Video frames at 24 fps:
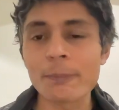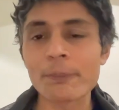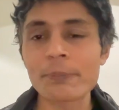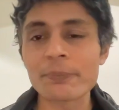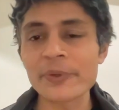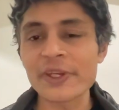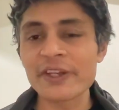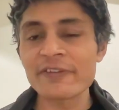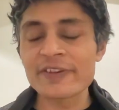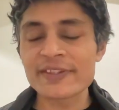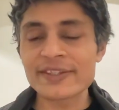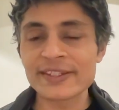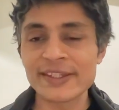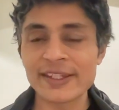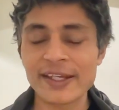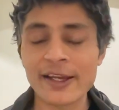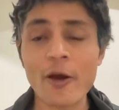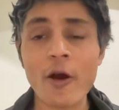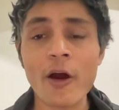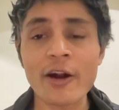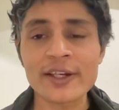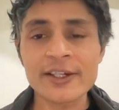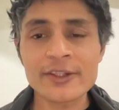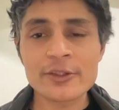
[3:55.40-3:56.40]
previously
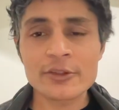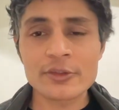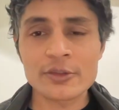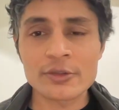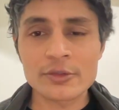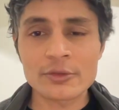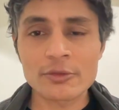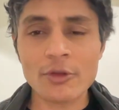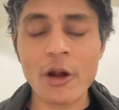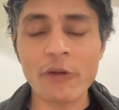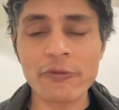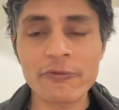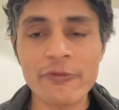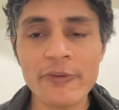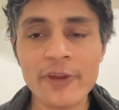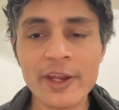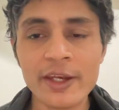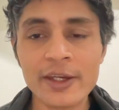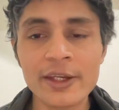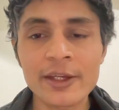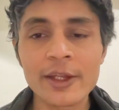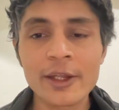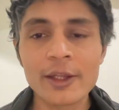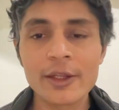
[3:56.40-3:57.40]
recorded
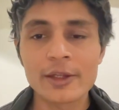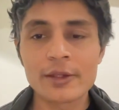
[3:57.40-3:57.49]
software,